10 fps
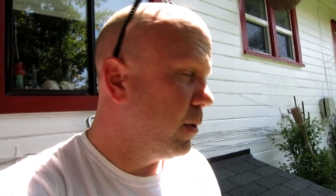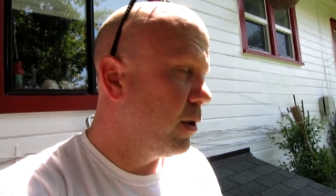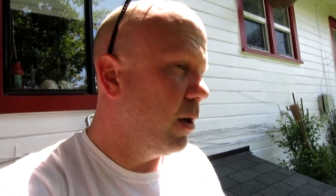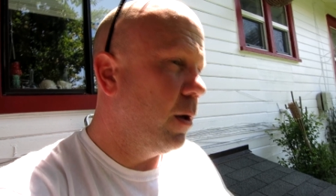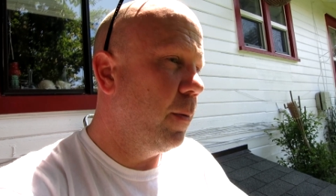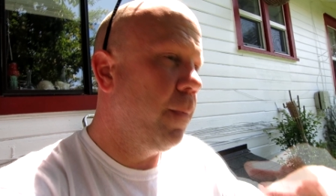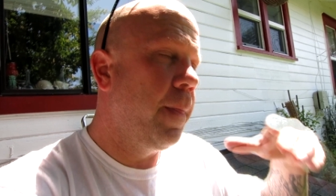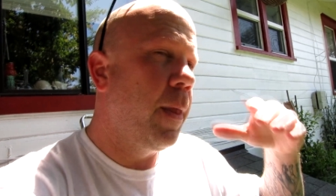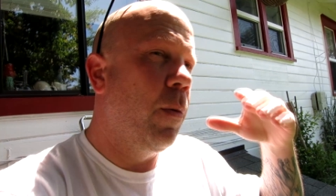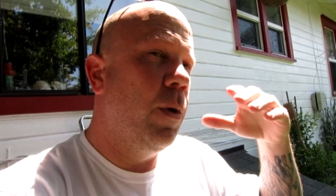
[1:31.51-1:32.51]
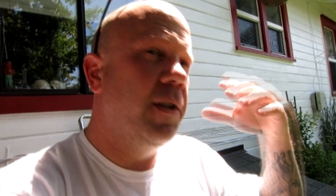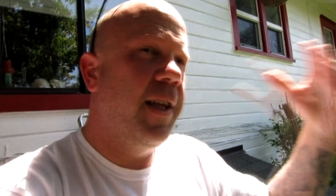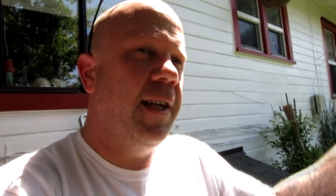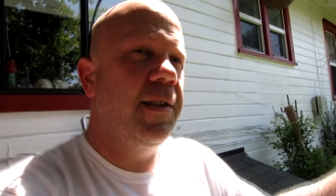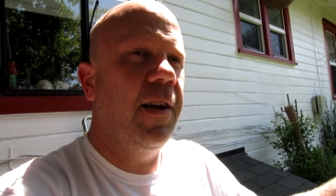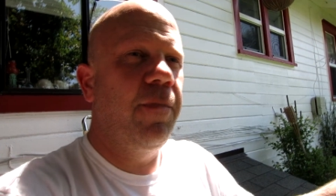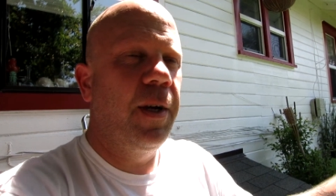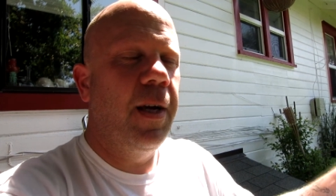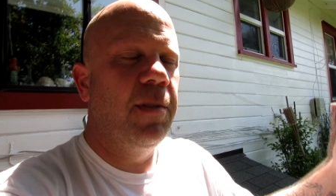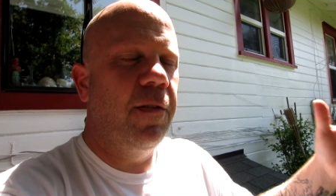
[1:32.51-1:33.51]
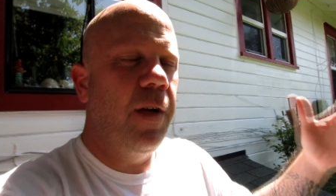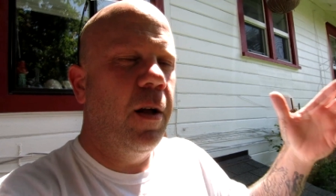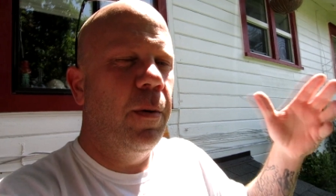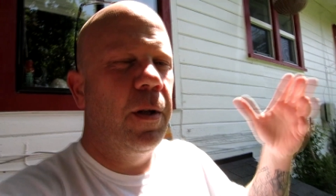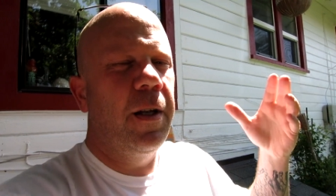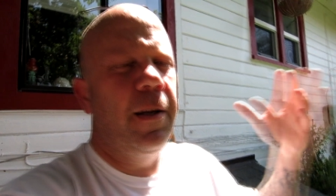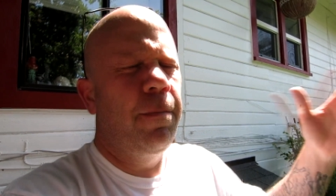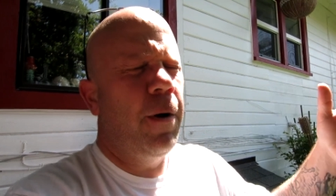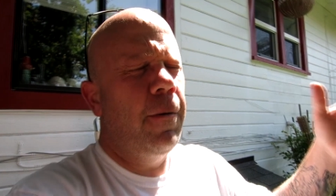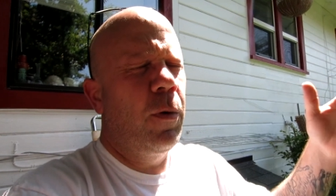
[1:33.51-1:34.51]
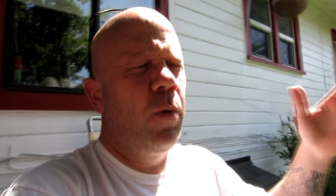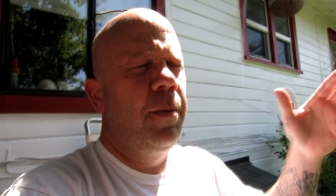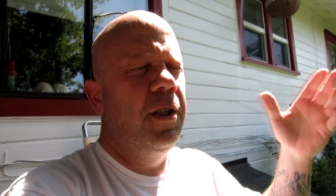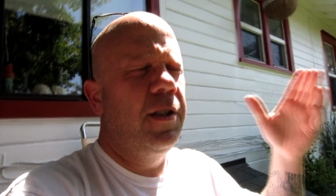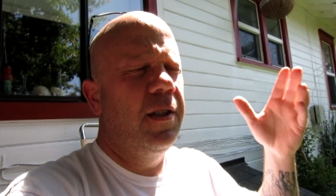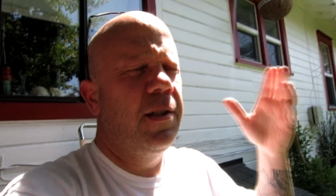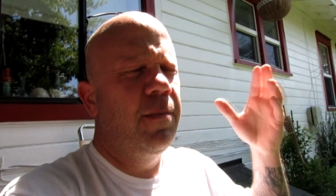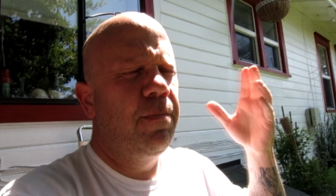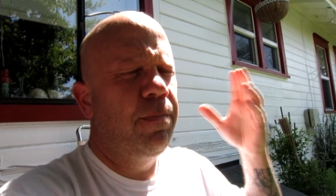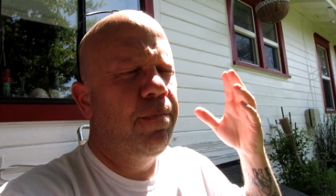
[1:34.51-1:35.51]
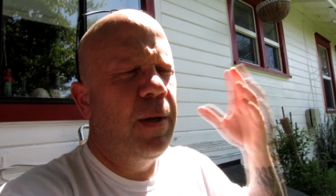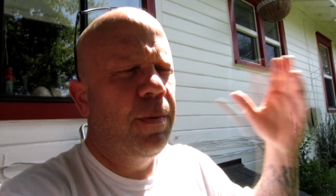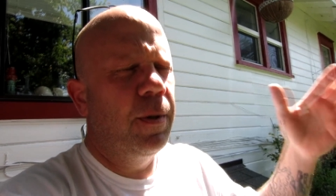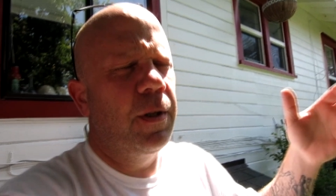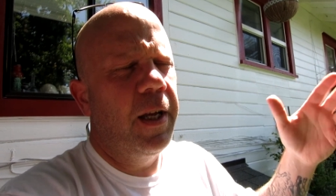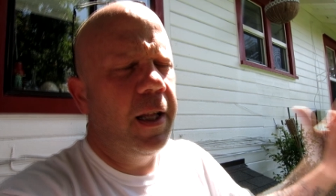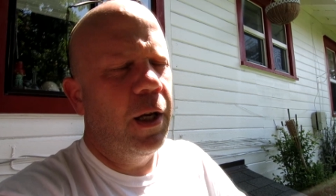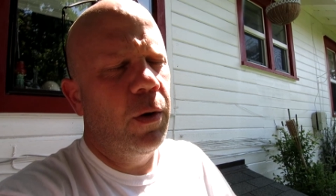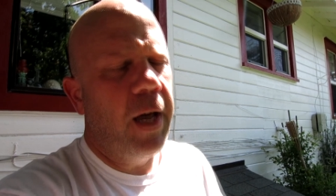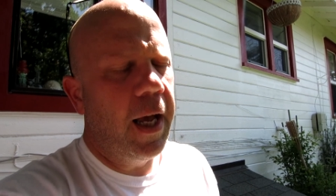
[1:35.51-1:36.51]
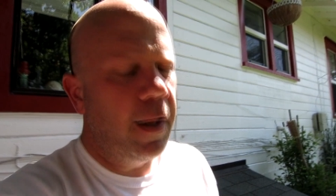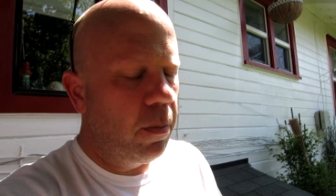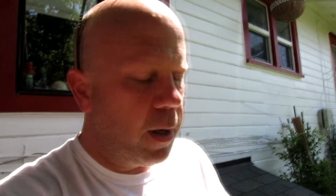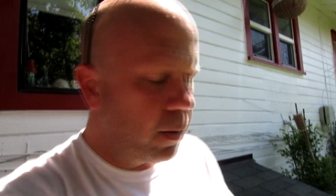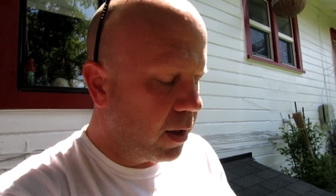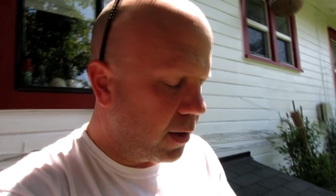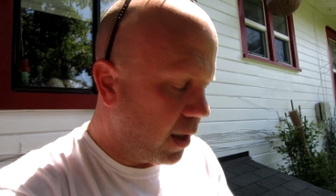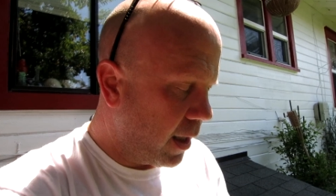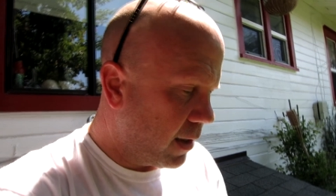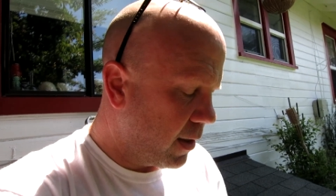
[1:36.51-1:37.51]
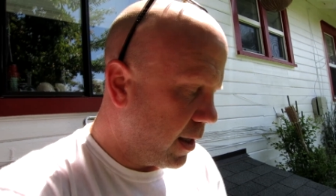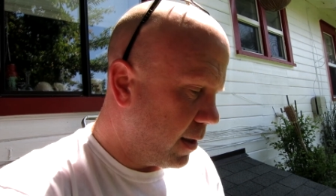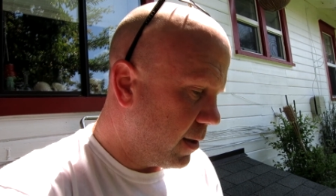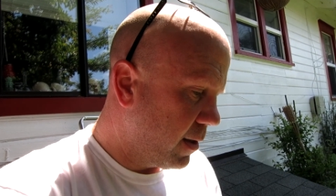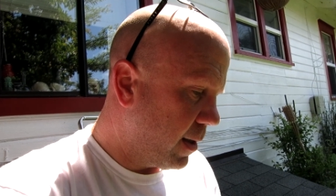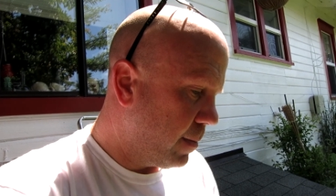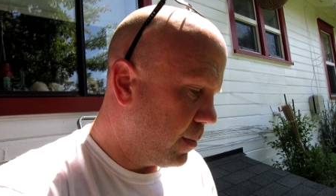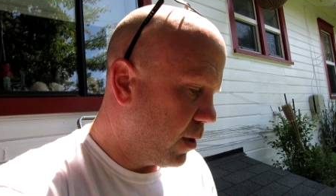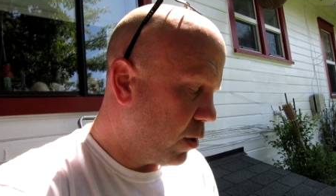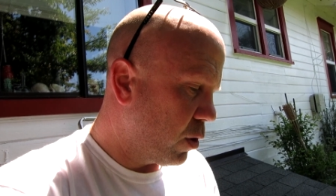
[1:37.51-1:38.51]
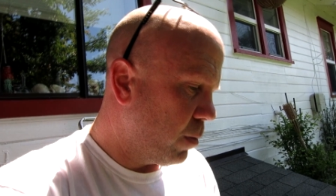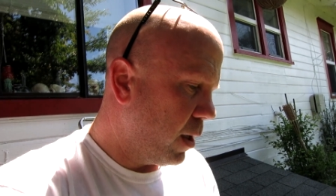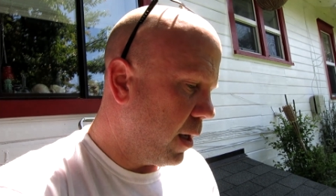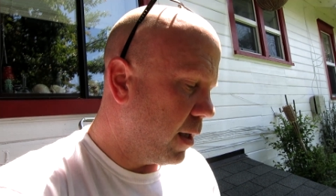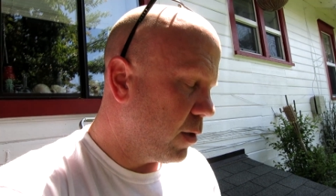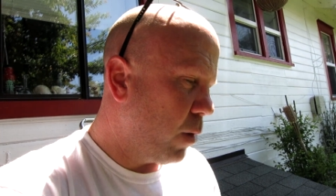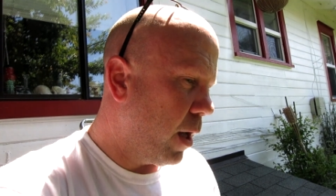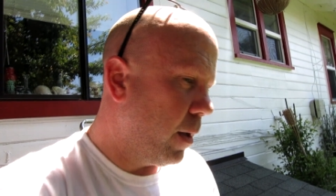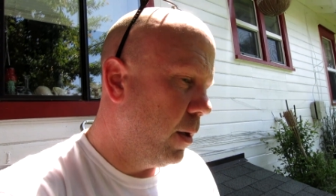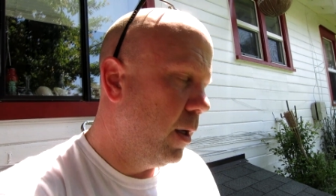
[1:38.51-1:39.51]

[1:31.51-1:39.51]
So once that stuff becomes available, and it probably will be just people in the UK that'll be able to see this and some social media as well.